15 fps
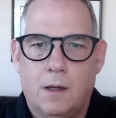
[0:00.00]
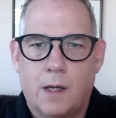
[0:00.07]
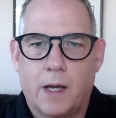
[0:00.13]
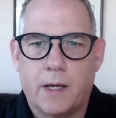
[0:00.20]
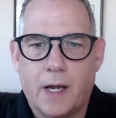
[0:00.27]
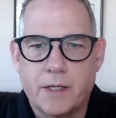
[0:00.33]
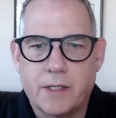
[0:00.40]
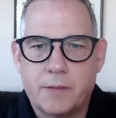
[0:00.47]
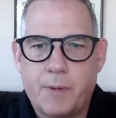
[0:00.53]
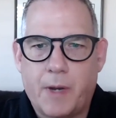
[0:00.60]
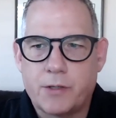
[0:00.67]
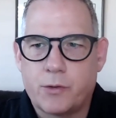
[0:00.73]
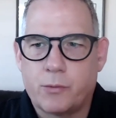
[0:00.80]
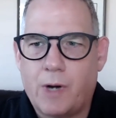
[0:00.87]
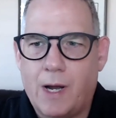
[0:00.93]
Hey guys, it's
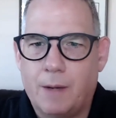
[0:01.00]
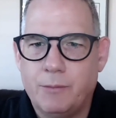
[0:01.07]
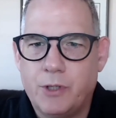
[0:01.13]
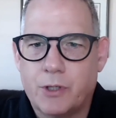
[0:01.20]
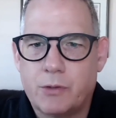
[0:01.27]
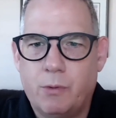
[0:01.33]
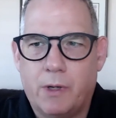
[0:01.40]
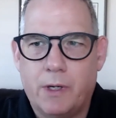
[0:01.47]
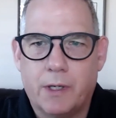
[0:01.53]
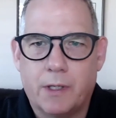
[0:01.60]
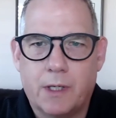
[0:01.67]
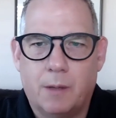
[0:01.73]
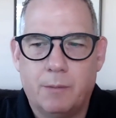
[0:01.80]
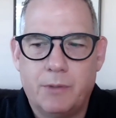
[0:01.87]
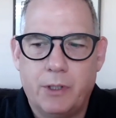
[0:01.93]
Pastor Rob. Just wanted
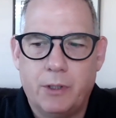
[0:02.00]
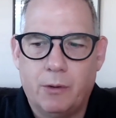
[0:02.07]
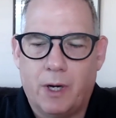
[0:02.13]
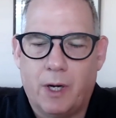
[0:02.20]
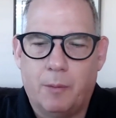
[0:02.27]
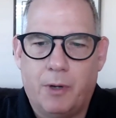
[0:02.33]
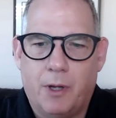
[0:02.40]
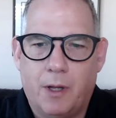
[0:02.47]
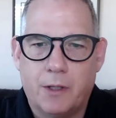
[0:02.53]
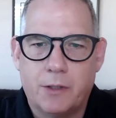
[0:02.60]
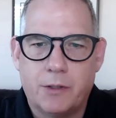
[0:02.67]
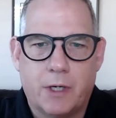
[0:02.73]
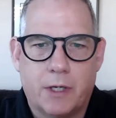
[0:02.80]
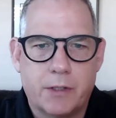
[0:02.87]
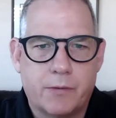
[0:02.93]
to come to you. I
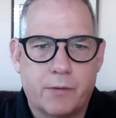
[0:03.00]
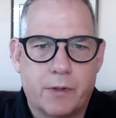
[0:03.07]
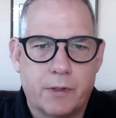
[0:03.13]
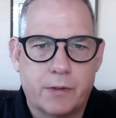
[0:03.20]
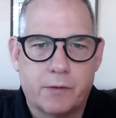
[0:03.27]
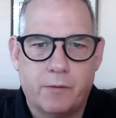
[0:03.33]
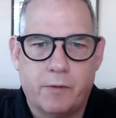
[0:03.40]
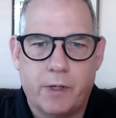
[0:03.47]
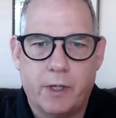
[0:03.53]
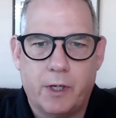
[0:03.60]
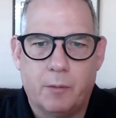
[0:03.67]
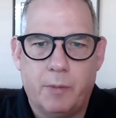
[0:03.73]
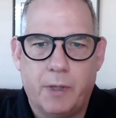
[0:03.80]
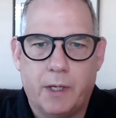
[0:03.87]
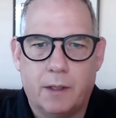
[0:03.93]
apologize for this video
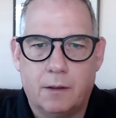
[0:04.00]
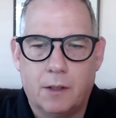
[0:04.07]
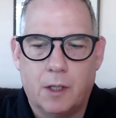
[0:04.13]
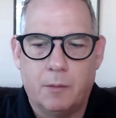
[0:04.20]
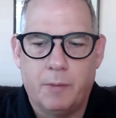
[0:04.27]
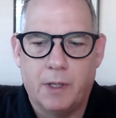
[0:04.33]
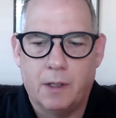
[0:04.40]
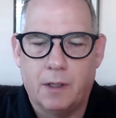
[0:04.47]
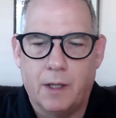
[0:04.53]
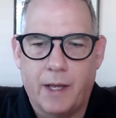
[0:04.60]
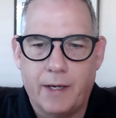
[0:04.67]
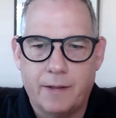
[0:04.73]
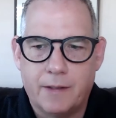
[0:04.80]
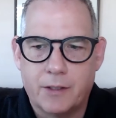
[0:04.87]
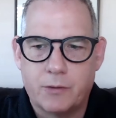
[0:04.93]
being a little bit
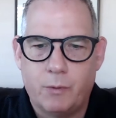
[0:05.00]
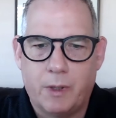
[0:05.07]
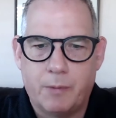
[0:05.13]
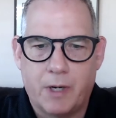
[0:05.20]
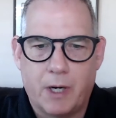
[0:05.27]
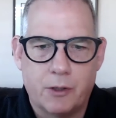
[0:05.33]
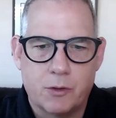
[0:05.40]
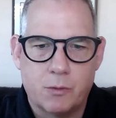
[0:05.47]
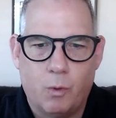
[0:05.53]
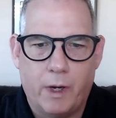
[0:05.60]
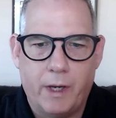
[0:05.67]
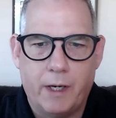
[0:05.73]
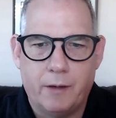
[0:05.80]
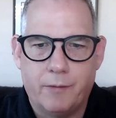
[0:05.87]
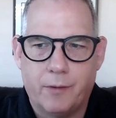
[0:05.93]
late this week, but I was
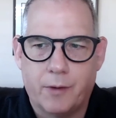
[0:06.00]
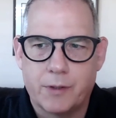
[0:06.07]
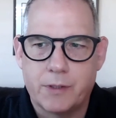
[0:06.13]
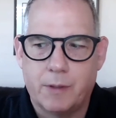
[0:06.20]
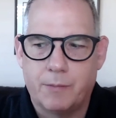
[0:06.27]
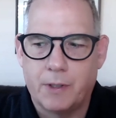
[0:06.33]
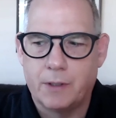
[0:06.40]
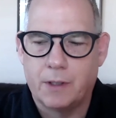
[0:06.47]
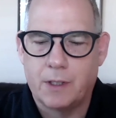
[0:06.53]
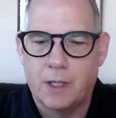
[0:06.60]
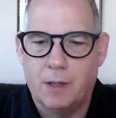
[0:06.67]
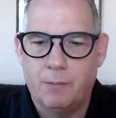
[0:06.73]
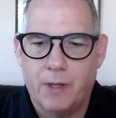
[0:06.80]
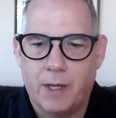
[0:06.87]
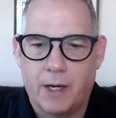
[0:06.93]
waiting for something to
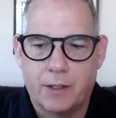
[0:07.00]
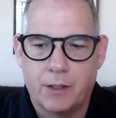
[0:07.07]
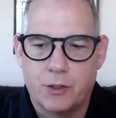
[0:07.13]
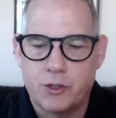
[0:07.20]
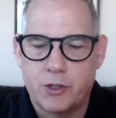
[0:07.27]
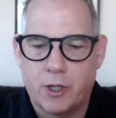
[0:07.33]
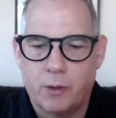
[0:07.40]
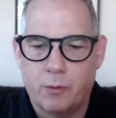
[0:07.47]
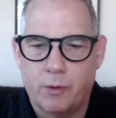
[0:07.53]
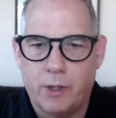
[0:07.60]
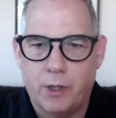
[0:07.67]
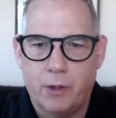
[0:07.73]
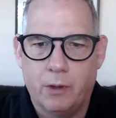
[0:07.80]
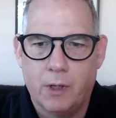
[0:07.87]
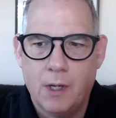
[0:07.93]
come that I could share with
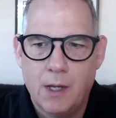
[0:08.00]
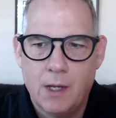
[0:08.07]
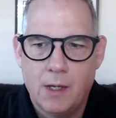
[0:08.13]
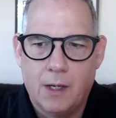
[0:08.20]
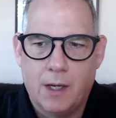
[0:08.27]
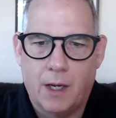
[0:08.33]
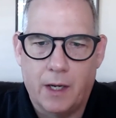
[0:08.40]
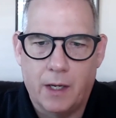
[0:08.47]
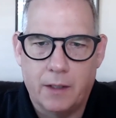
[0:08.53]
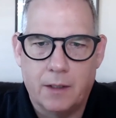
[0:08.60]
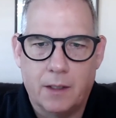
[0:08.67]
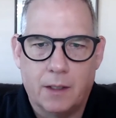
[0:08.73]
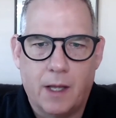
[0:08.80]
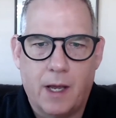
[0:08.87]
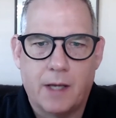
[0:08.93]
you. And
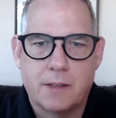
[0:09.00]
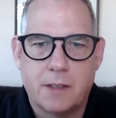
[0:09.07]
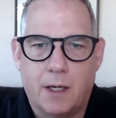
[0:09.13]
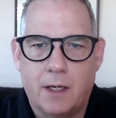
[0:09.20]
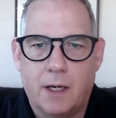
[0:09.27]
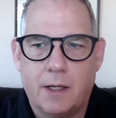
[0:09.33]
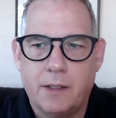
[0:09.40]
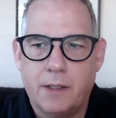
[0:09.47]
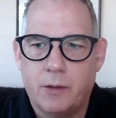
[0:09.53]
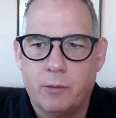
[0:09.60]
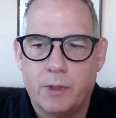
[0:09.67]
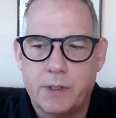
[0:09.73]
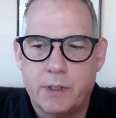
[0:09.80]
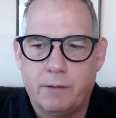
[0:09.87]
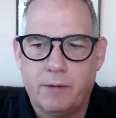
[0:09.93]
last night I did
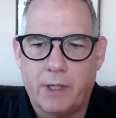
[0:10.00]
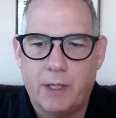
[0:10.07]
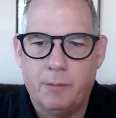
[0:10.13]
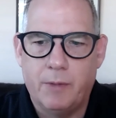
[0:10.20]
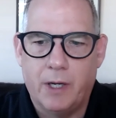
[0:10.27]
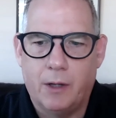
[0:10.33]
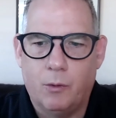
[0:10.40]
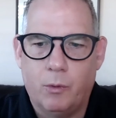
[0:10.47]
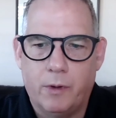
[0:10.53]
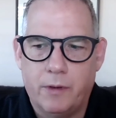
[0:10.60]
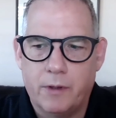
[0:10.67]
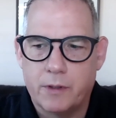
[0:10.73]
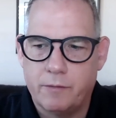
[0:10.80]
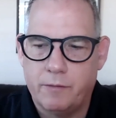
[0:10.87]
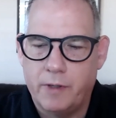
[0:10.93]
receive an email with
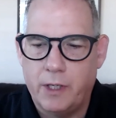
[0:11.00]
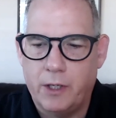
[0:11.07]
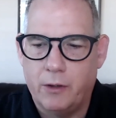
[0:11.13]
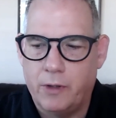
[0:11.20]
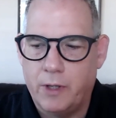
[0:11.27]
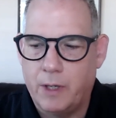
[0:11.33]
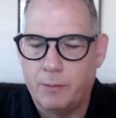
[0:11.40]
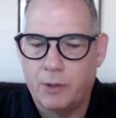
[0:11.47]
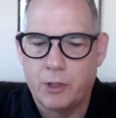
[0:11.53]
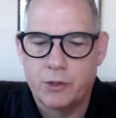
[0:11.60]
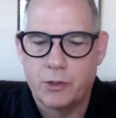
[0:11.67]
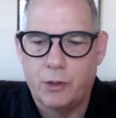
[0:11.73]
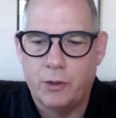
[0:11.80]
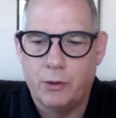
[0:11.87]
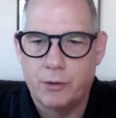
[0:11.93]
this video that I'm going to
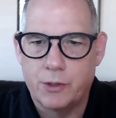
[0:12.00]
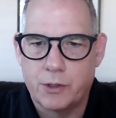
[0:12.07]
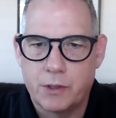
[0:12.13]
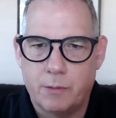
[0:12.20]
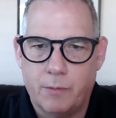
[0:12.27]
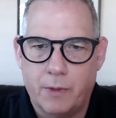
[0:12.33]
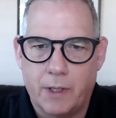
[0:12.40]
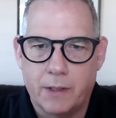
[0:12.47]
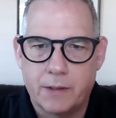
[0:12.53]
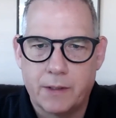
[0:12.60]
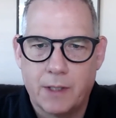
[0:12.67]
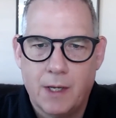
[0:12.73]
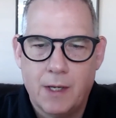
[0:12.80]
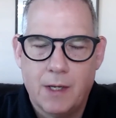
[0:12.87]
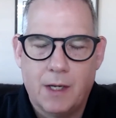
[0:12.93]
show you in just a minute.
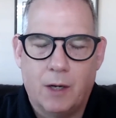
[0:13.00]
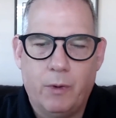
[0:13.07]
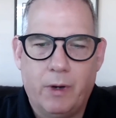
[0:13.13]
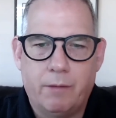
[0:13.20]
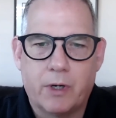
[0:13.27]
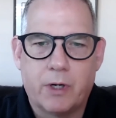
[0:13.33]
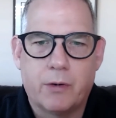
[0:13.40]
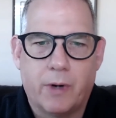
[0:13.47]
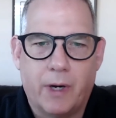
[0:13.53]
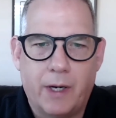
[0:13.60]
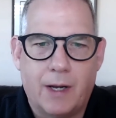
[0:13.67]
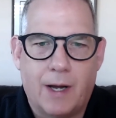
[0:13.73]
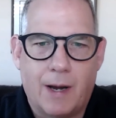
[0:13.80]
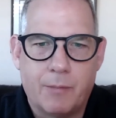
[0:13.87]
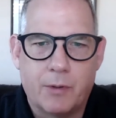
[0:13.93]
But we have a great
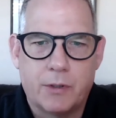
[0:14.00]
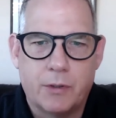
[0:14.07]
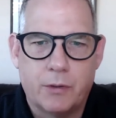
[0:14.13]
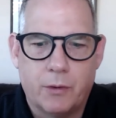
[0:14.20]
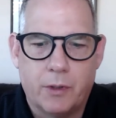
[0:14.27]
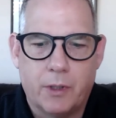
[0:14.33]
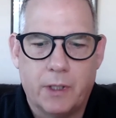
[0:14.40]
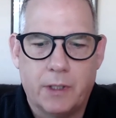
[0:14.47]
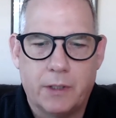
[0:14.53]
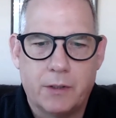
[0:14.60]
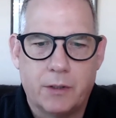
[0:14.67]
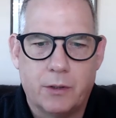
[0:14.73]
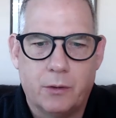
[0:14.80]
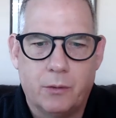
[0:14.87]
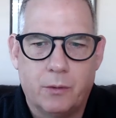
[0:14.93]
opportunity
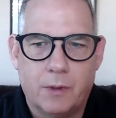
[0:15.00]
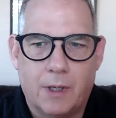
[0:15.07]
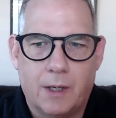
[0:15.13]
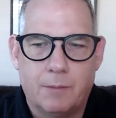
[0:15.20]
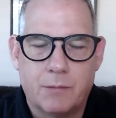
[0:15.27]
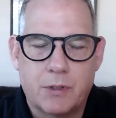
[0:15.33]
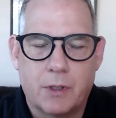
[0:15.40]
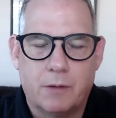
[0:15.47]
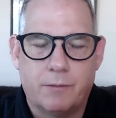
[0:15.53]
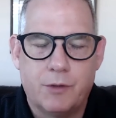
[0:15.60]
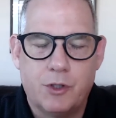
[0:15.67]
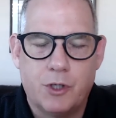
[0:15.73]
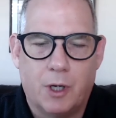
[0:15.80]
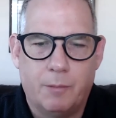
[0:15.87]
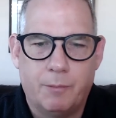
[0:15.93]
to sort of
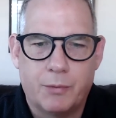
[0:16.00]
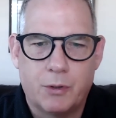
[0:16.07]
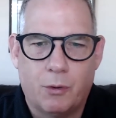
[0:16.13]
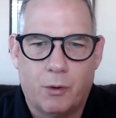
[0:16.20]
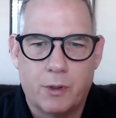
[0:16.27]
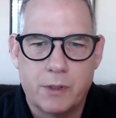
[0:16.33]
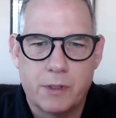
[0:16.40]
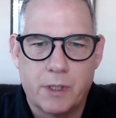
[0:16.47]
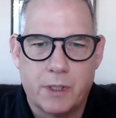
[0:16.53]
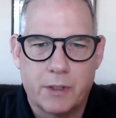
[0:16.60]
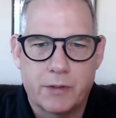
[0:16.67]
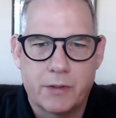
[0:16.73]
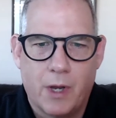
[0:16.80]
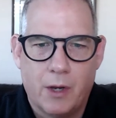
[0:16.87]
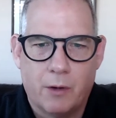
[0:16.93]
jump towards
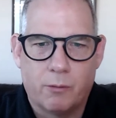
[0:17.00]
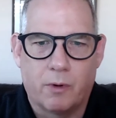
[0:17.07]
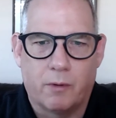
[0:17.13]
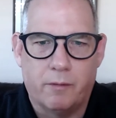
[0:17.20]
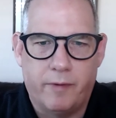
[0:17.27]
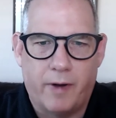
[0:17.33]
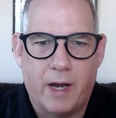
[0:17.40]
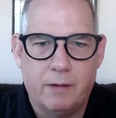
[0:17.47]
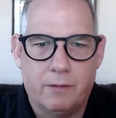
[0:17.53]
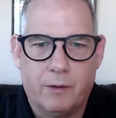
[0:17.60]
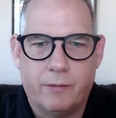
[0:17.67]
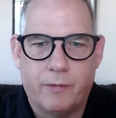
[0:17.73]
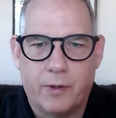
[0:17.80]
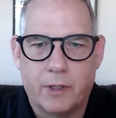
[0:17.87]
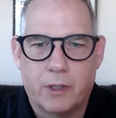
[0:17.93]
this revival
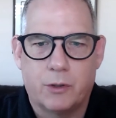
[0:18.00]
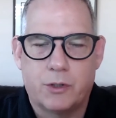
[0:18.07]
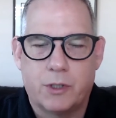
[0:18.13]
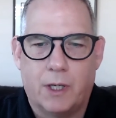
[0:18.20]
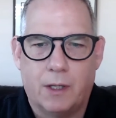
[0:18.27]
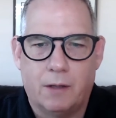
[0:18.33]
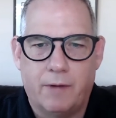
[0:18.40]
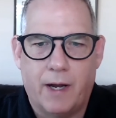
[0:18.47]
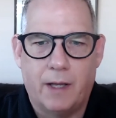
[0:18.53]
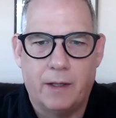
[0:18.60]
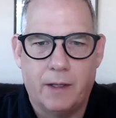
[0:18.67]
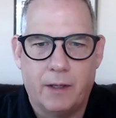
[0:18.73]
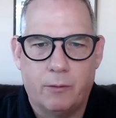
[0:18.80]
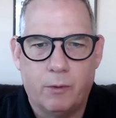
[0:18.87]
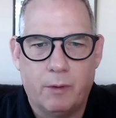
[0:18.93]
for the Coachella
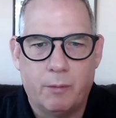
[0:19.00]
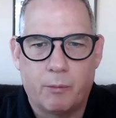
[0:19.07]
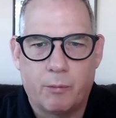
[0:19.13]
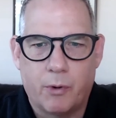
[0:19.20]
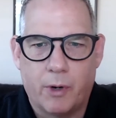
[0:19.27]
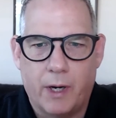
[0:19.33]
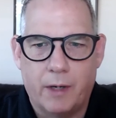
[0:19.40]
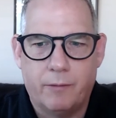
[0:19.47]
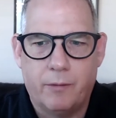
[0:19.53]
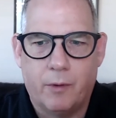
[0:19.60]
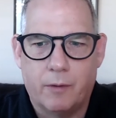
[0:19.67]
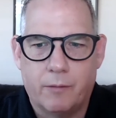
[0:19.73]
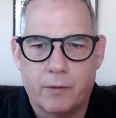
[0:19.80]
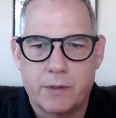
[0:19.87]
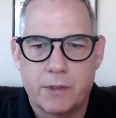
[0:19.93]
Valley that we've been praying
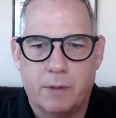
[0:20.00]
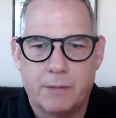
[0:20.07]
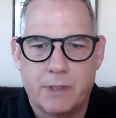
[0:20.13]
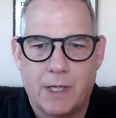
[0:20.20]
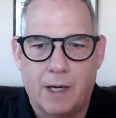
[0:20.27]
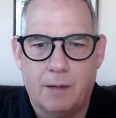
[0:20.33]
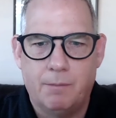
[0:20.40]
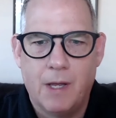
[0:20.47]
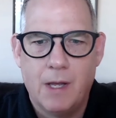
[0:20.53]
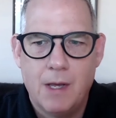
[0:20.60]
for some time.